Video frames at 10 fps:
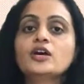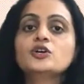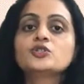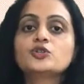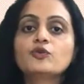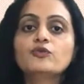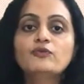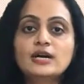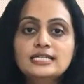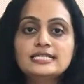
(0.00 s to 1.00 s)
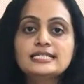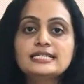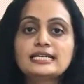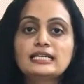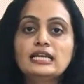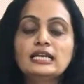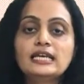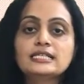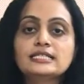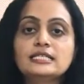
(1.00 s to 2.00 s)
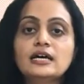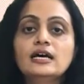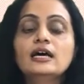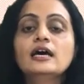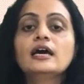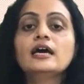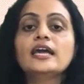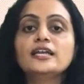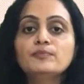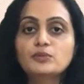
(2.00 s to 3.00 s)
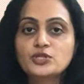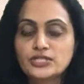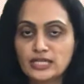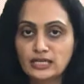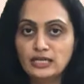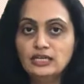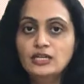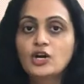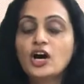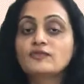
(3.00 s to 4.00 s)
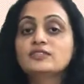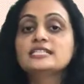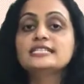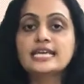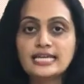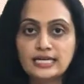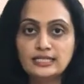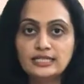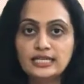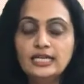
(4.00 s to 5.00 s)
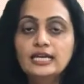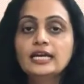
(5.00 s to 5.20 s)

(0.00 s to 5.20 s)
So first signal is the input signal of the secondary,